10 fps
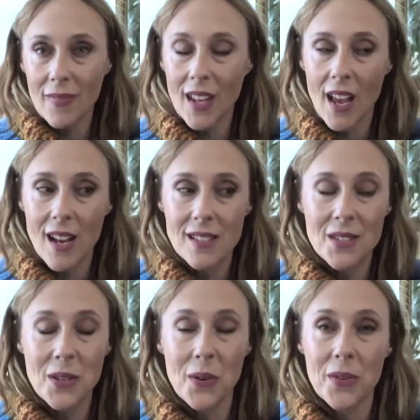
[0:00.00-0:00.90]
And
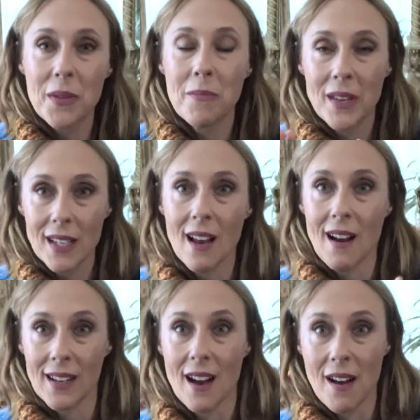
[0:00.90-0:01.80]
so the minute
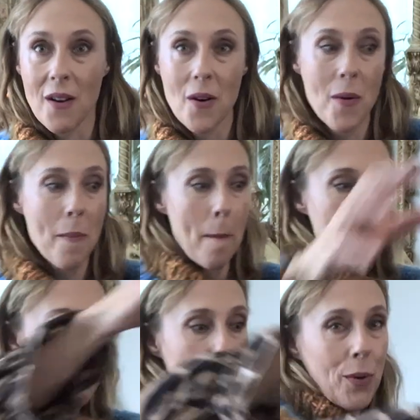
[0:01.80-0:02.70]
I got home,
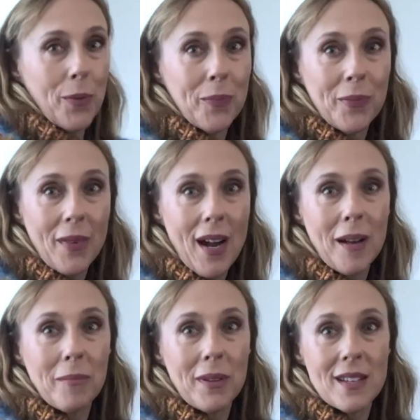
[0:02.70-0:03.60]
boom, I
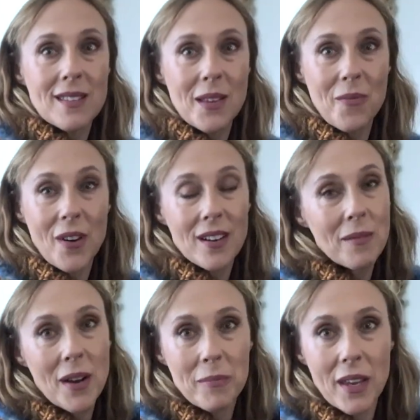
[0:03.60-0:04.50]
placed them right on
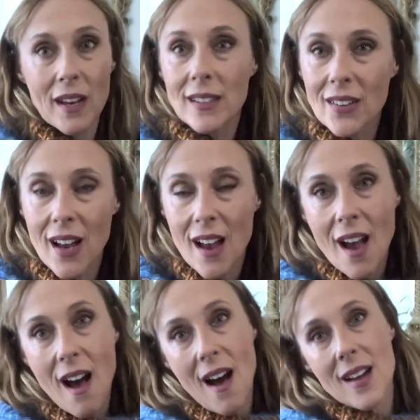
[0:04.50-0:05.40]
my piano.
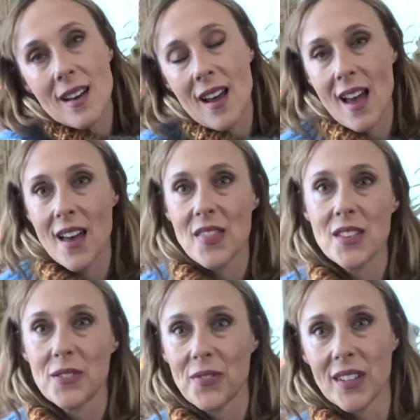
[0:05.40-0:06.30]
And I had
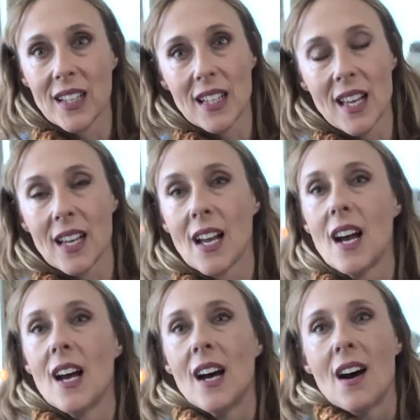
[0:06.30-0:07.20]
this feeling like
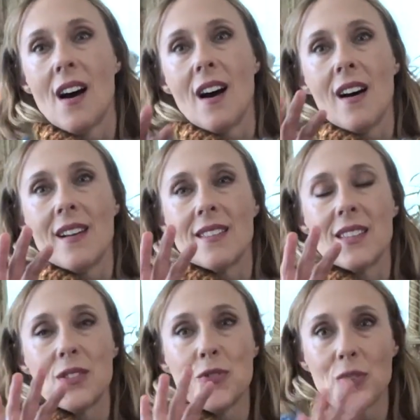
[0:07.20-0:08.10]

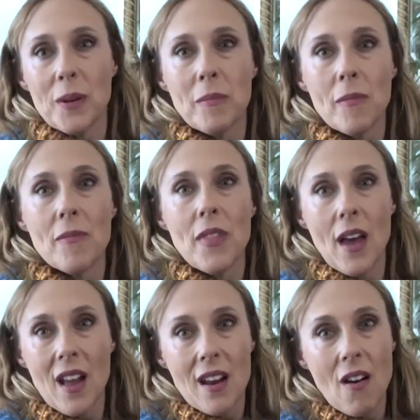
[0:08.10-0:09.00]
this dream
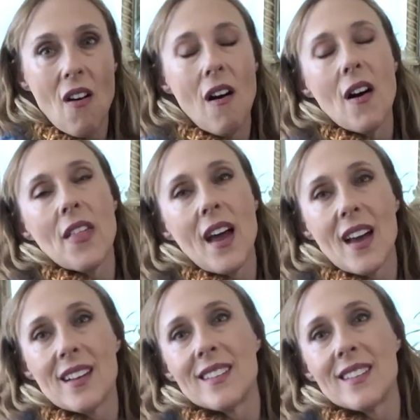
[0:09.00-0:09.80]
that all that